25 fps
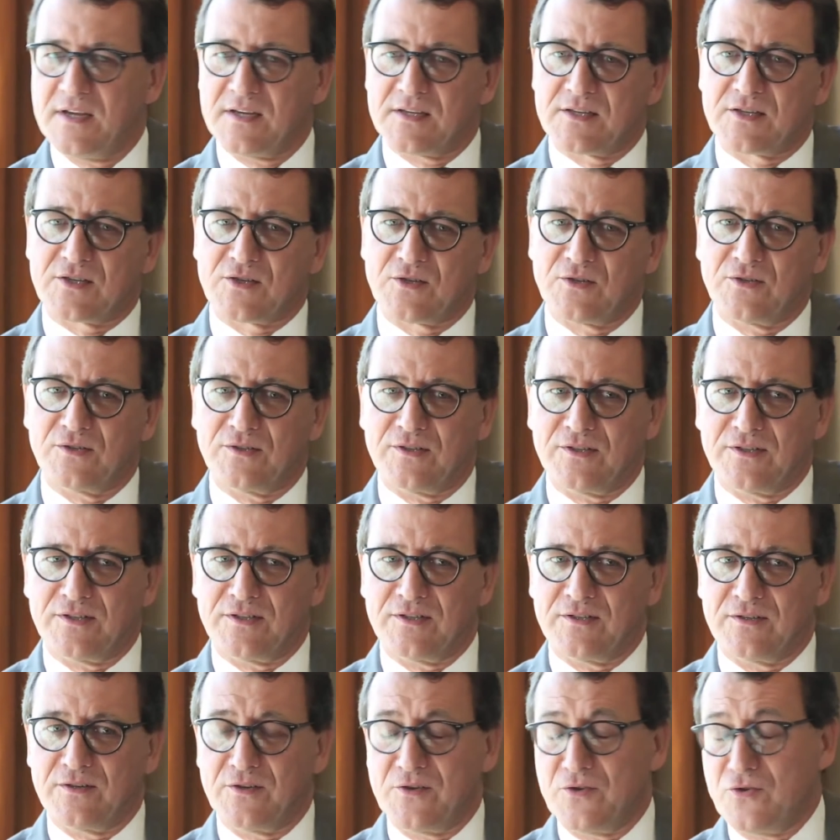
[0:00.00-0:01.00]

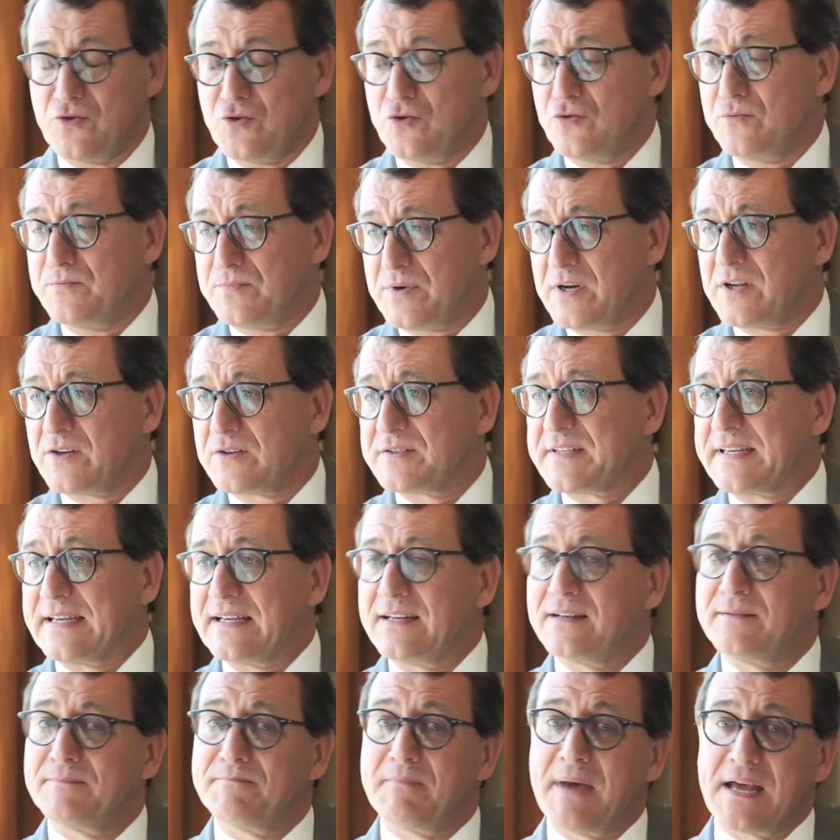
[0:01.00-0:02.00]
So new brand
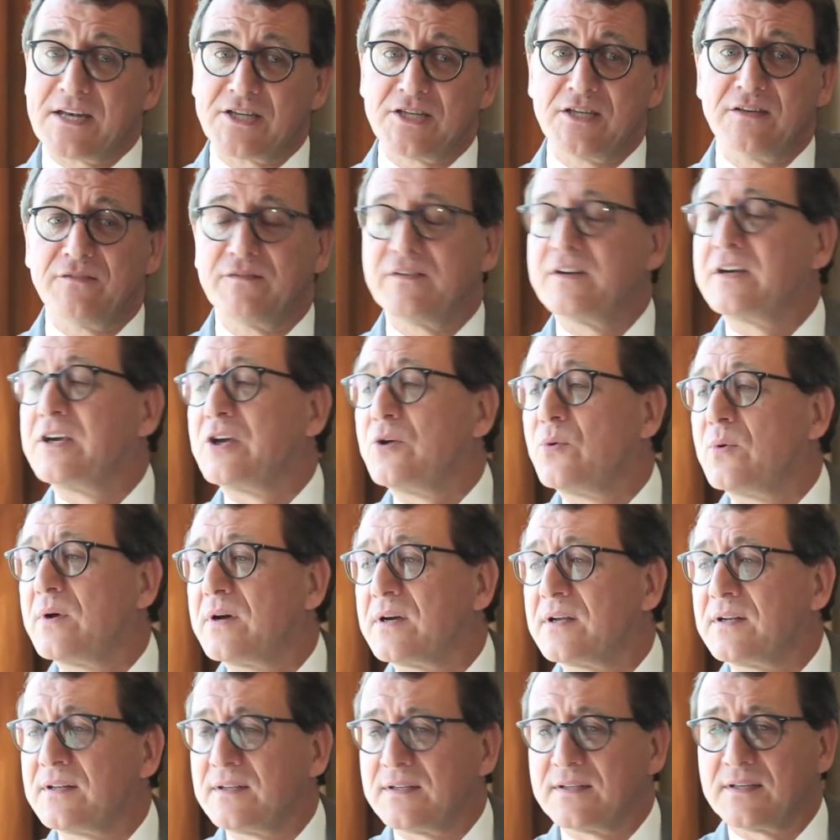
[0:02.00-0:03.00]
hotel, matching very
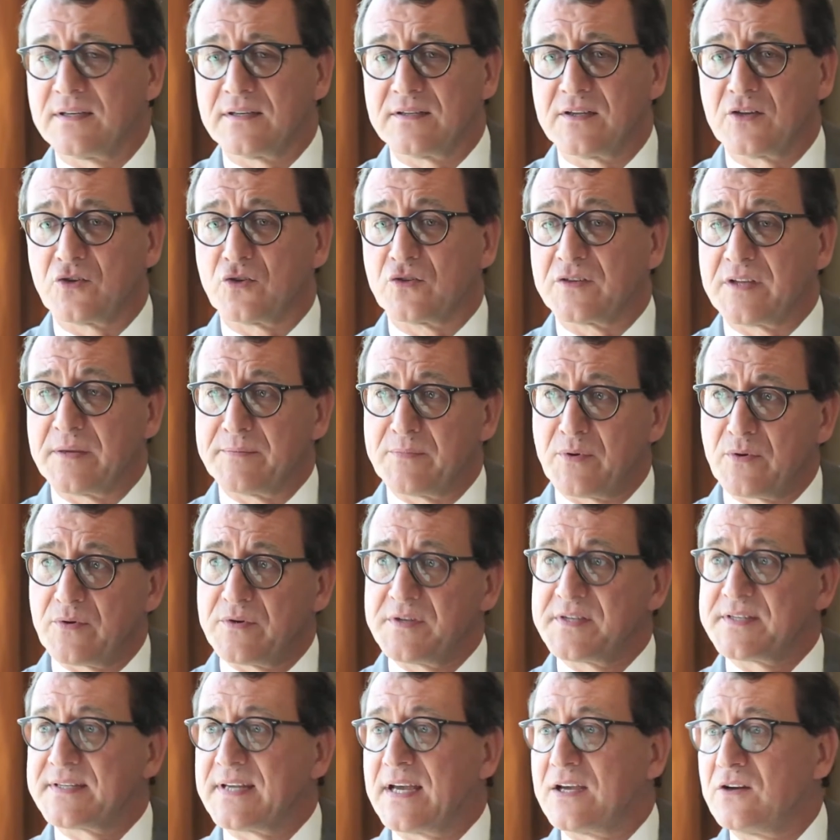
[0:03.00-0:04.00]
well the
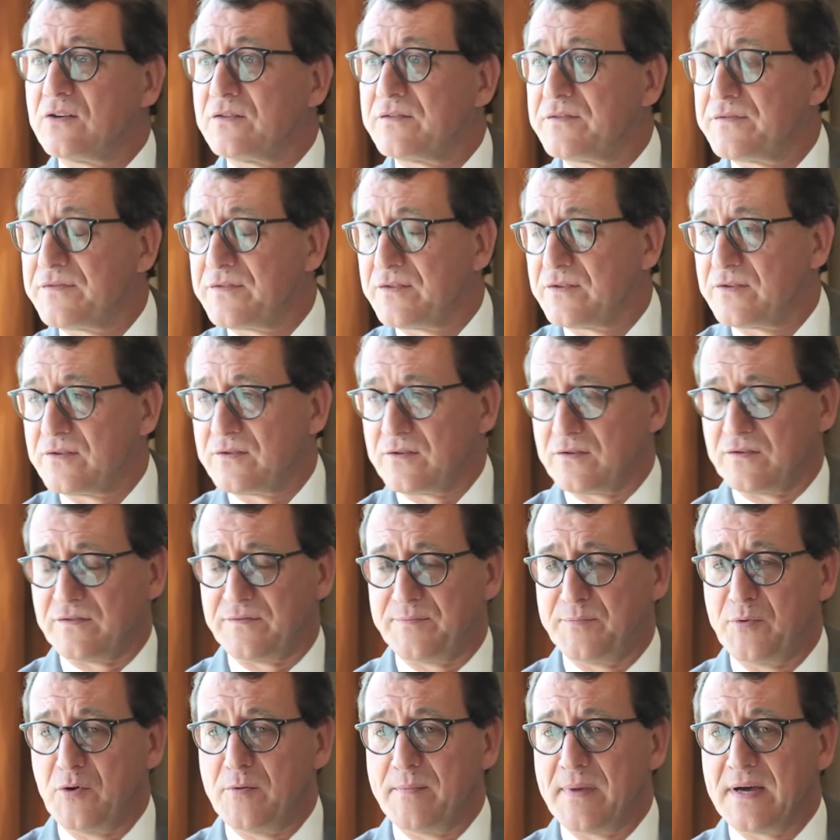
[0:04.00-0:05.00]
contemporary style
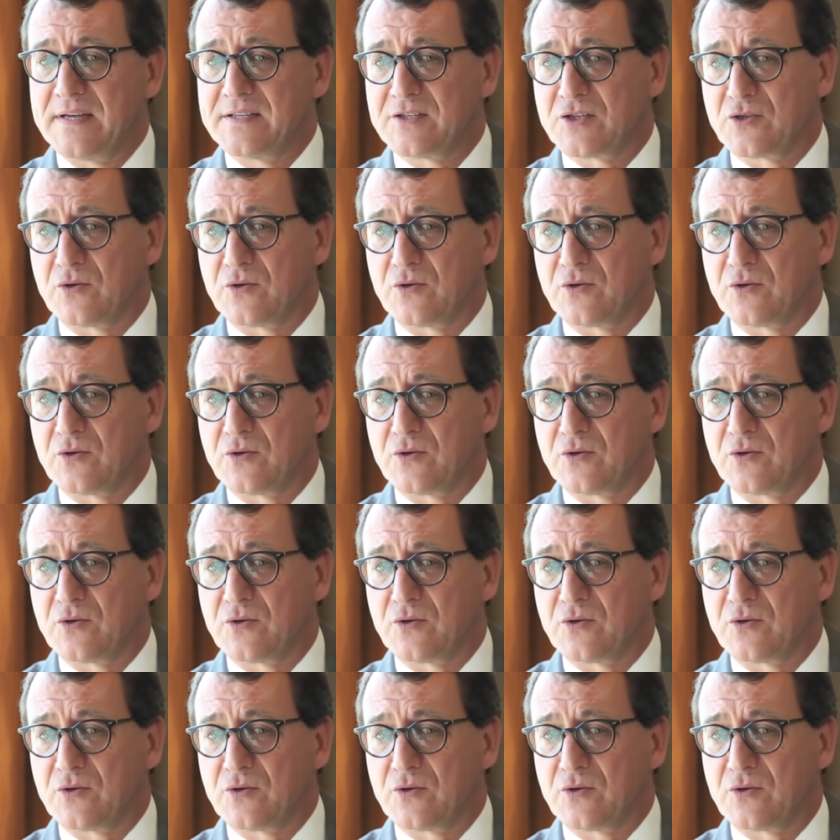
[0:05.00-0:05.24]
of Pullman,